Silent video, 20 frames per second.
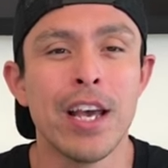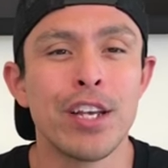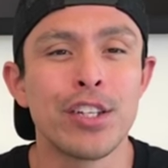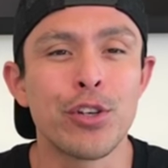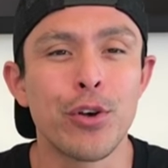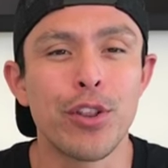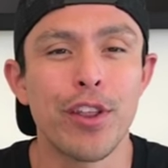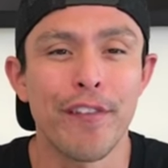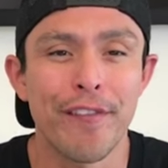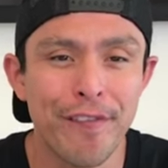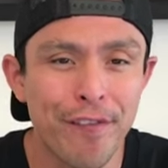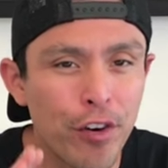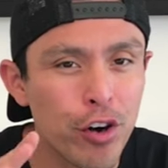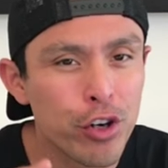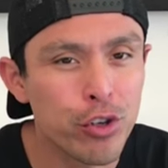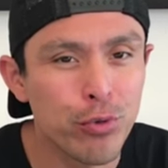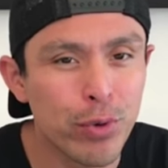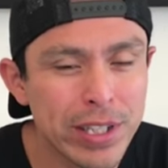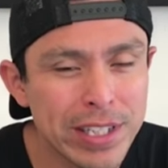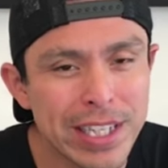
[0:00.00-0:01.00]
So the
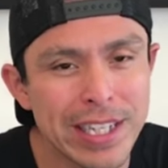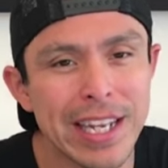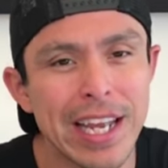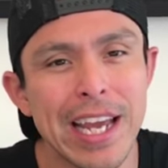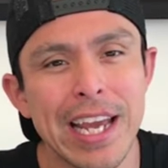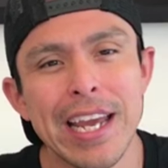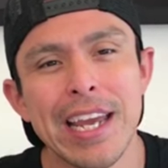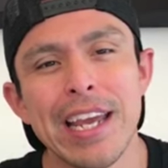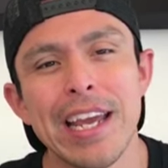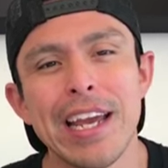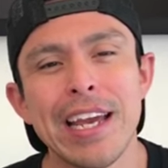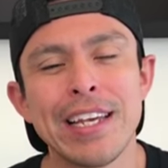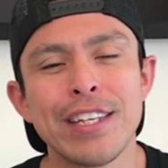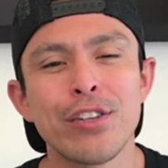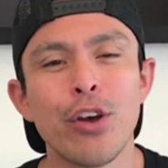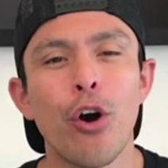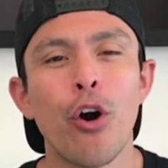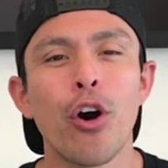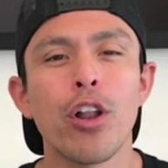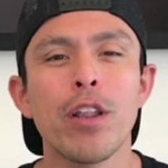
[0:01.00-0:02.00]
first one today
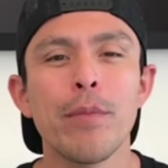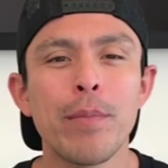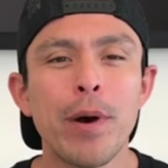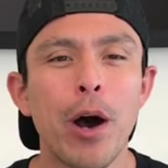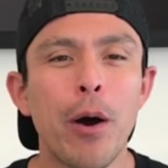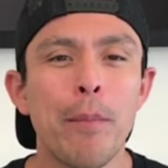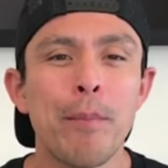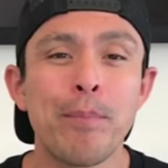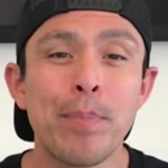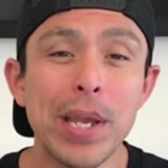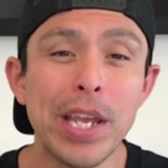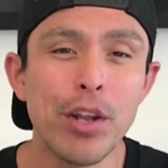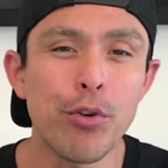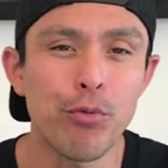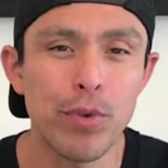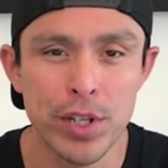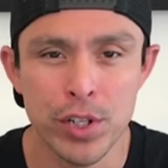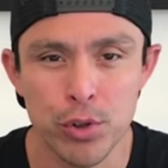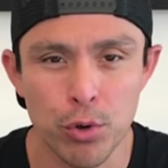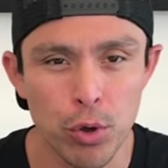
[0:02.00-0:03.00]
is all about
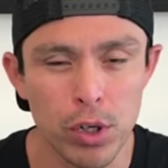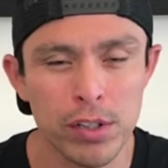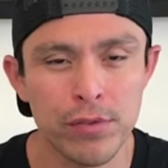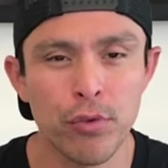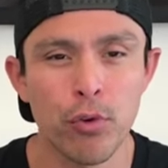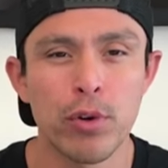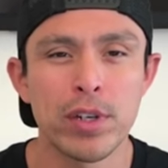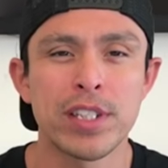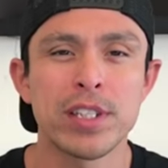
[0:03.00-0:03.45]
being resourceful.